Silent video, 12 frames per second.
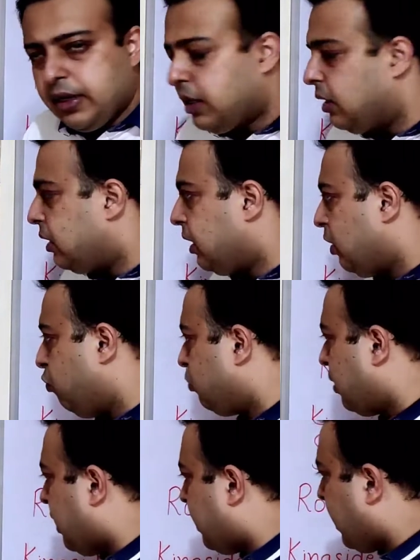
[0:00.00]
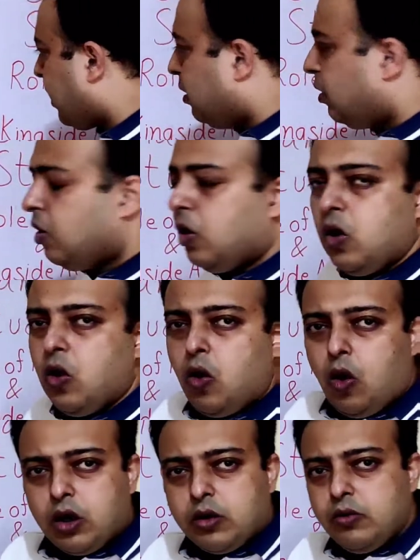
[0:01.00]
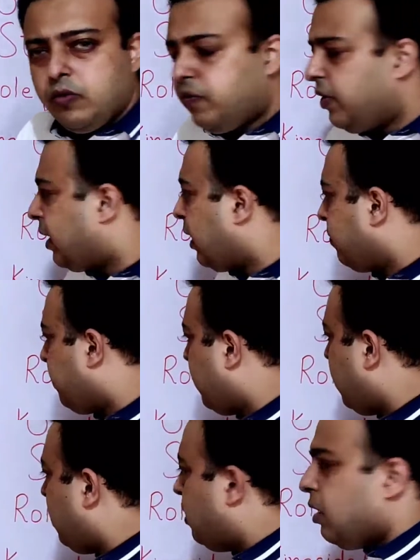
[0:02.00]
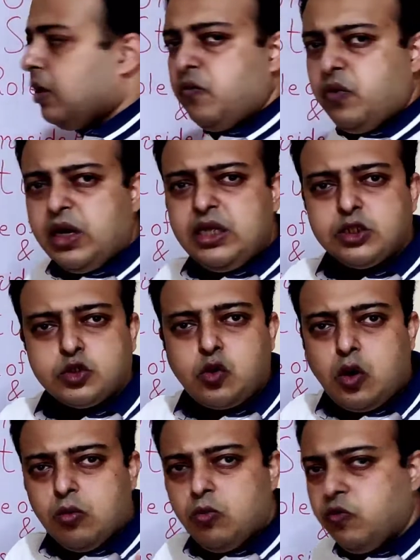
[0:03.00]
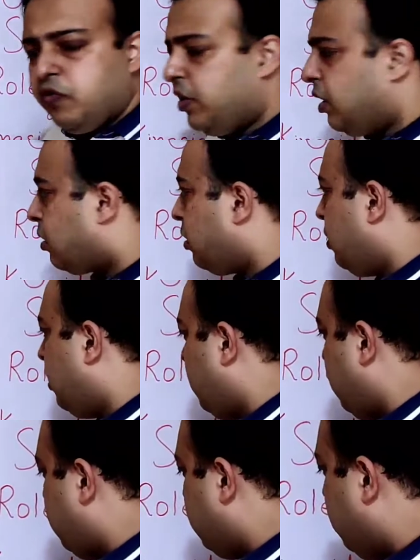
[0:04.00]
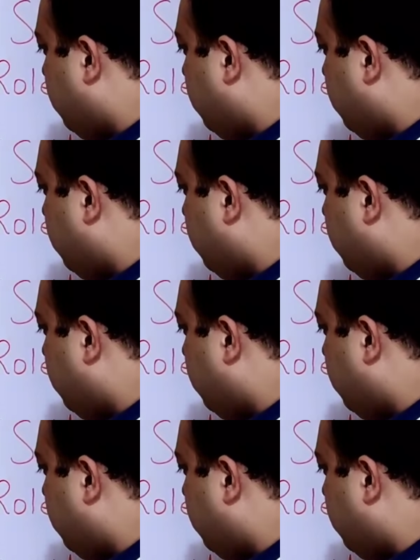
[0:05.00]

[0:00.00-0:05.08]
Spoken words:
and continue the attack. Or we can play a very strong move here, the